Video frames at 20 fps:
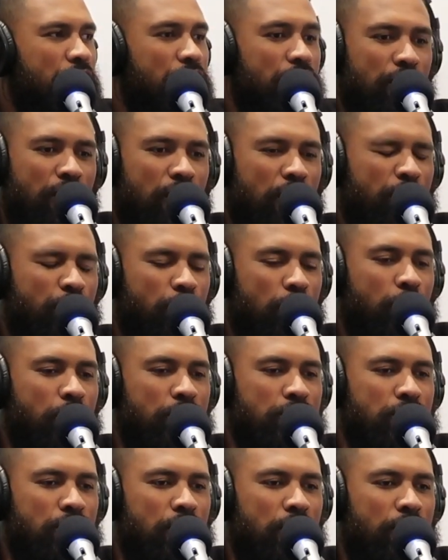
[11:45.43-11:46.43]
the life we
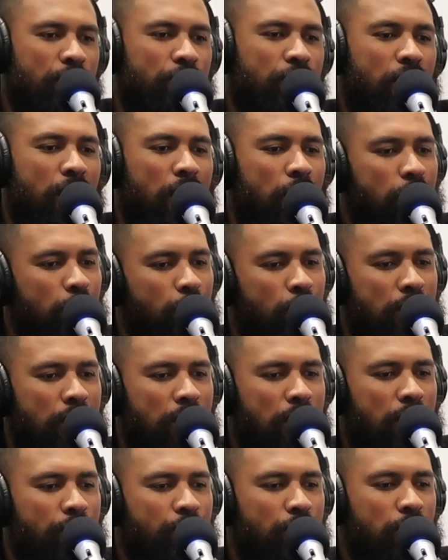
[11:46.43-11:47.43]
want to live, how we want
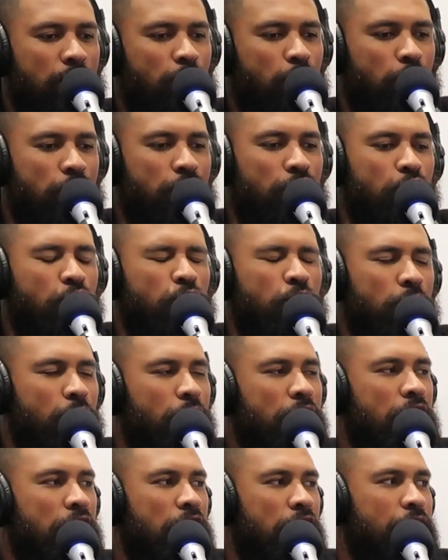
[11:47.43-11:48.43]
to live it, with who we
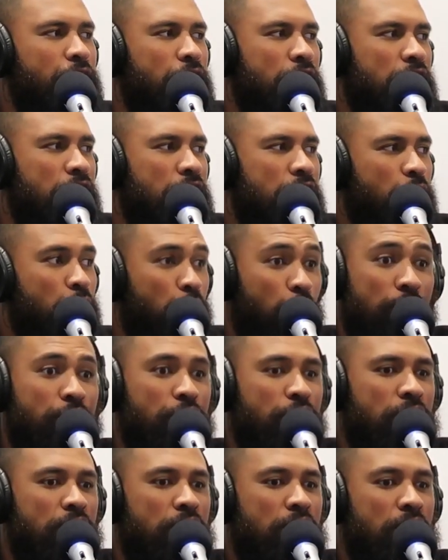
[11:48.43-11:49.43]
want to live it,
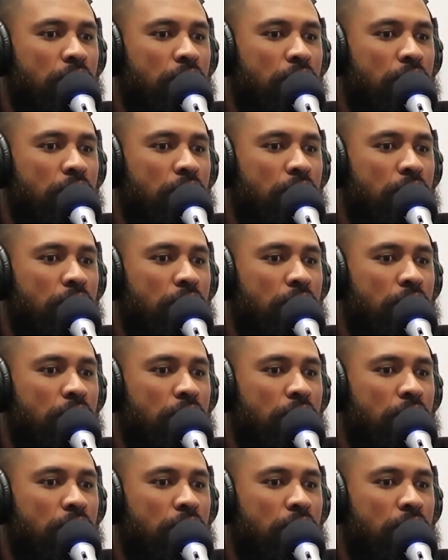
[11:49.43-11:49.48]
with